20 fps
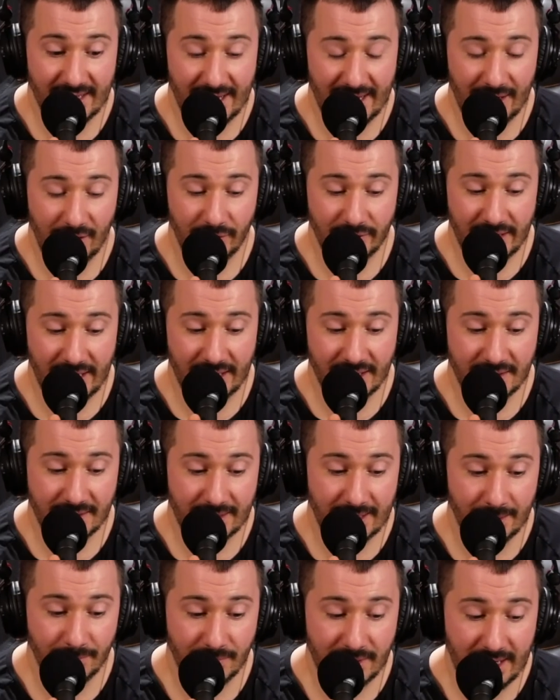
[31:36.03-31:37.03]
hell yeah to
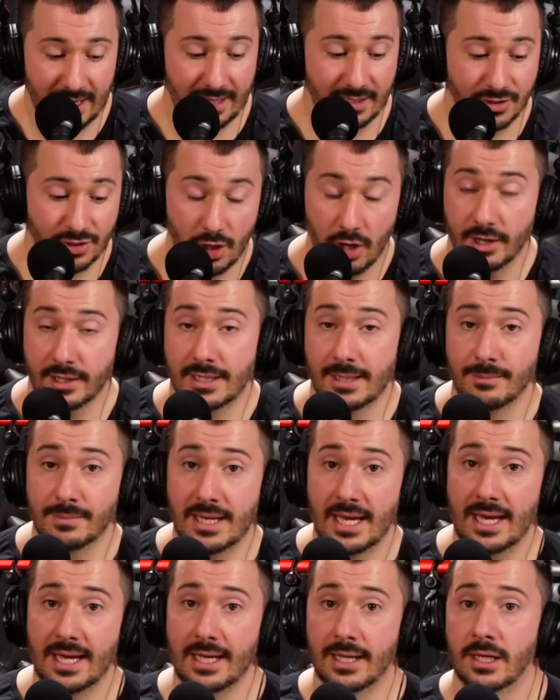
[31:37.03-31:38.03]
Kim K. Sorry, Kim
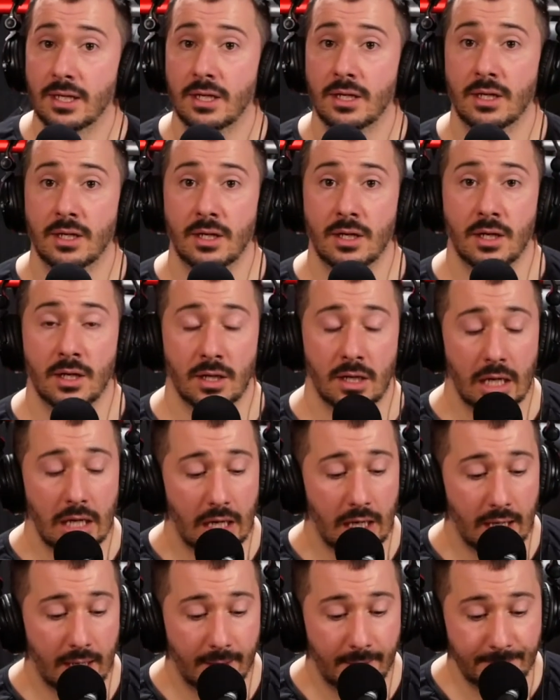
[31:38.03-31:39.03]
K.
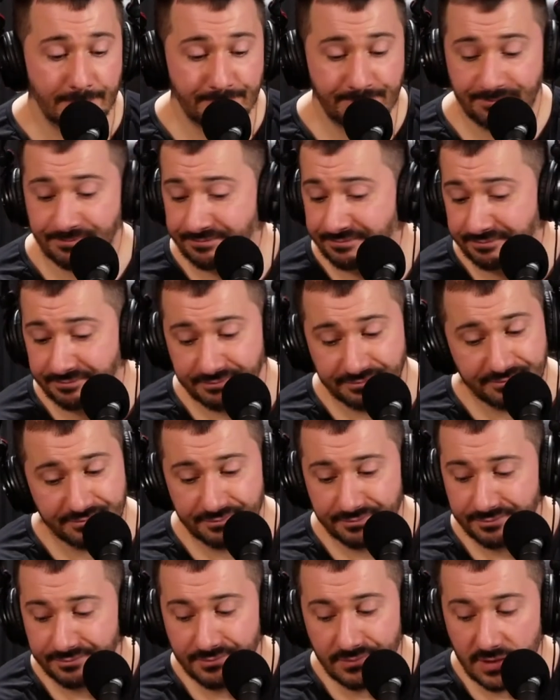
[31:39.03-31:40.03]
I
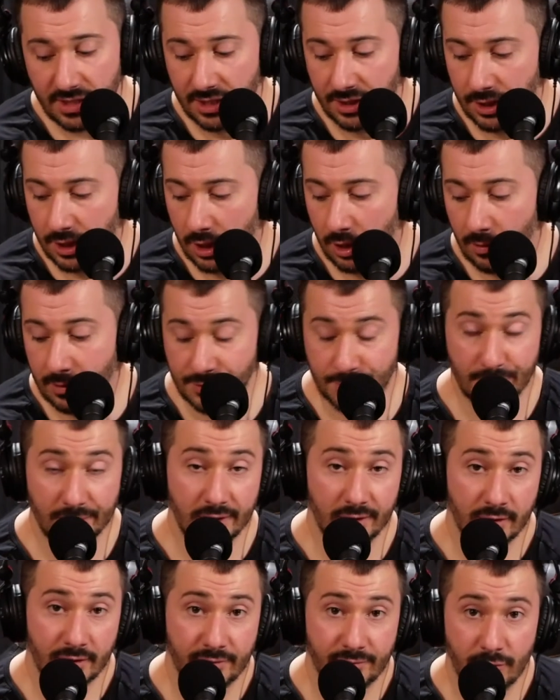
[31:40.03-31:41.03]
was really
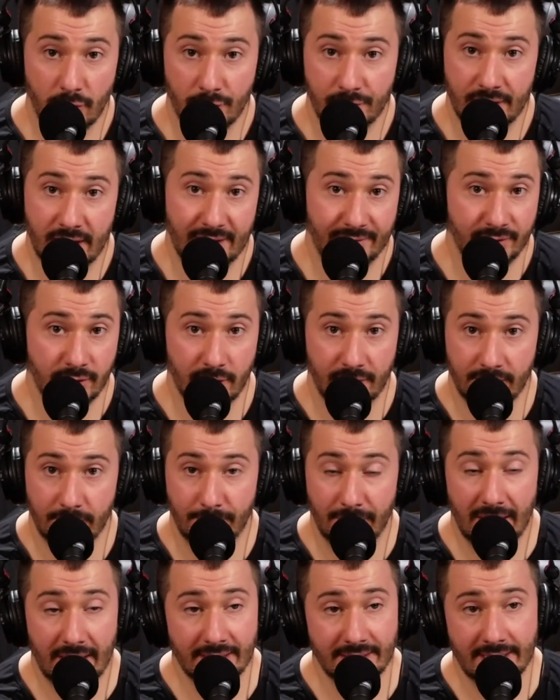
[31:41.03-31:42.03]
looking forward to having you on the
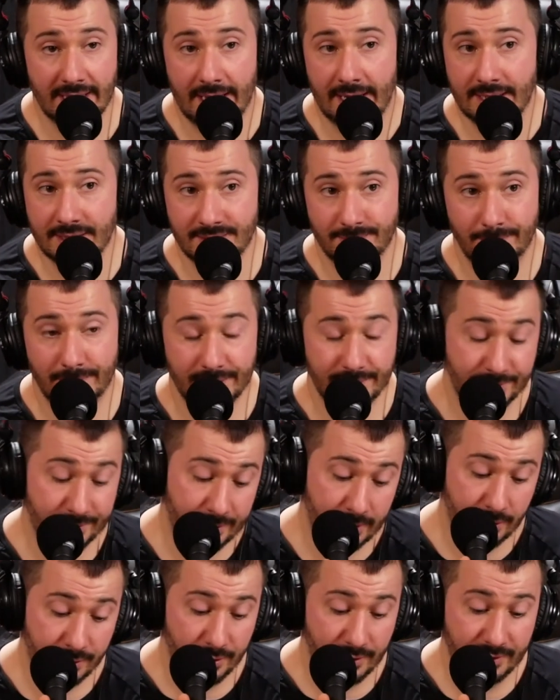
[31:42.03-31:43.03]
podcast, but
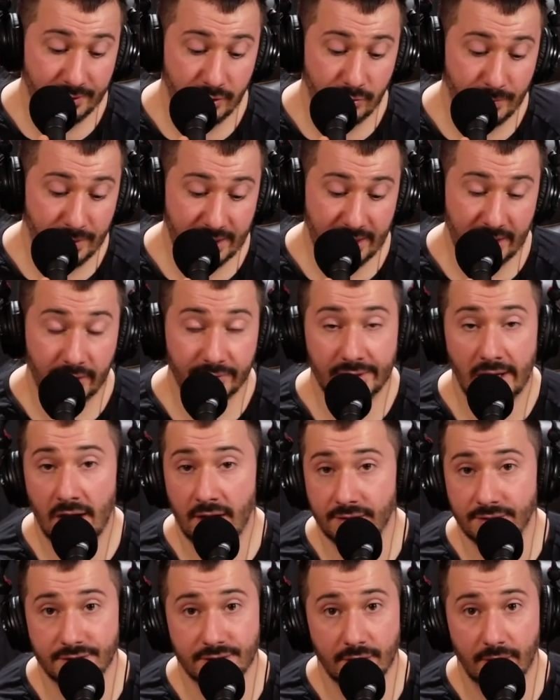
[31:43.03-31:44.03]
you've been hell
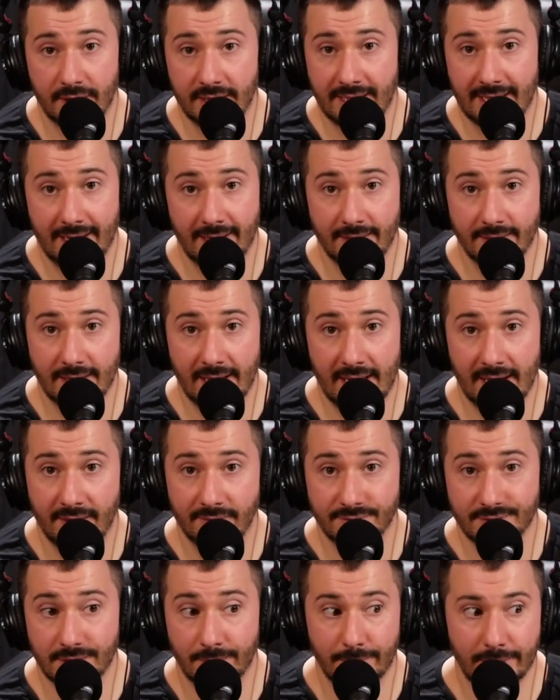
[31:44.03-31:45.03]
nod, so I can't have
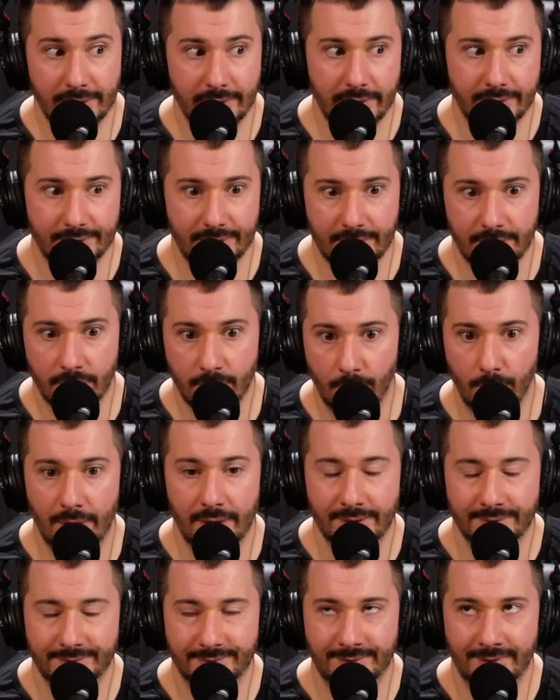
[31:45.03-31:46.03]
somebody that they don't want
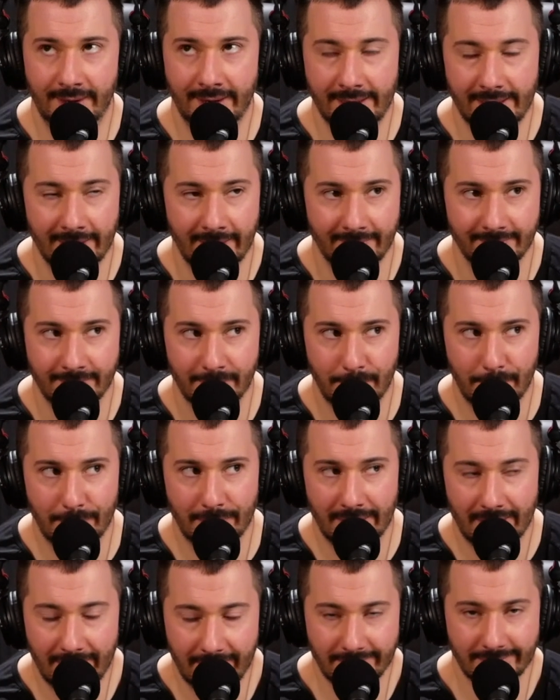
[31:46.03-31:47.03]
to see on the
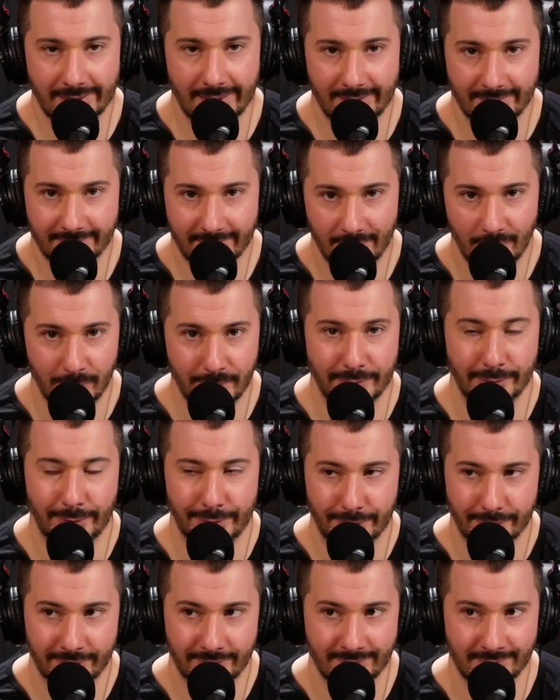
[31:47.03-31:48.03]
podcast. I hope you
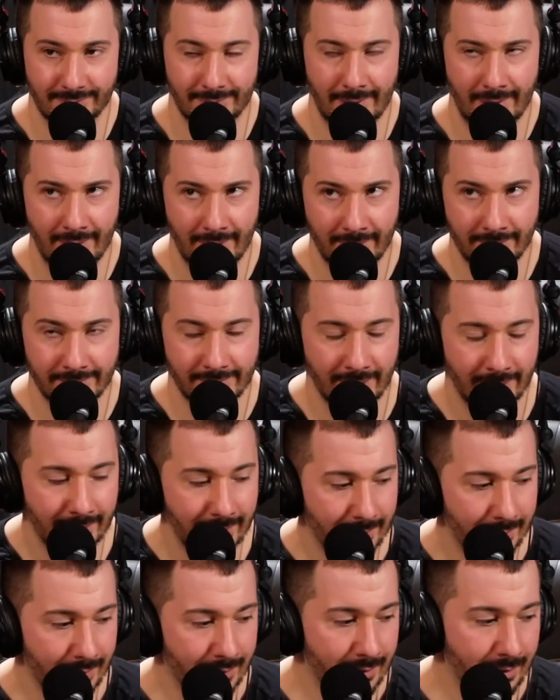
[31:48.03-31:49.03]
understand.
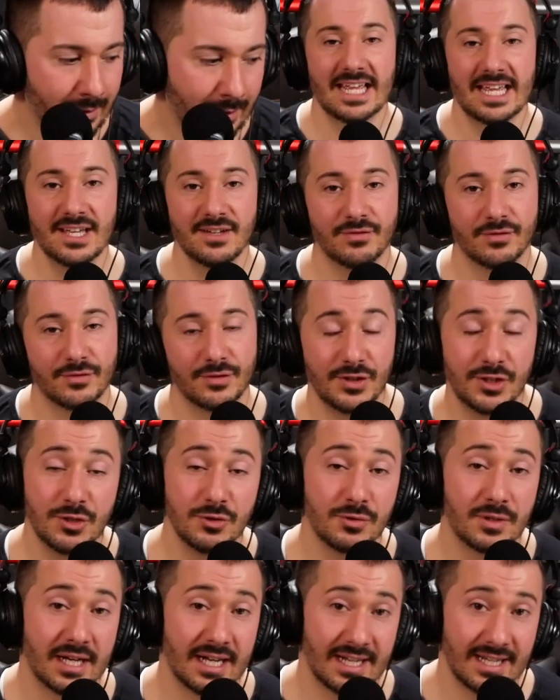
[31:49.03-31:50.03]
If you
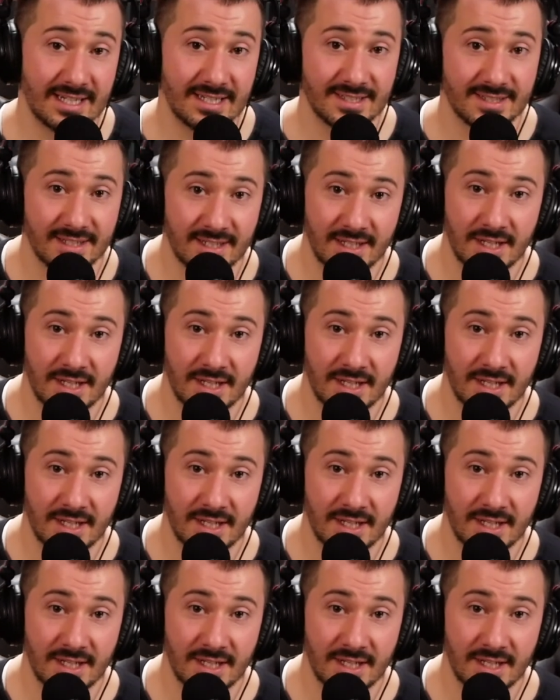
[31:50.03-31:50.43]
guys,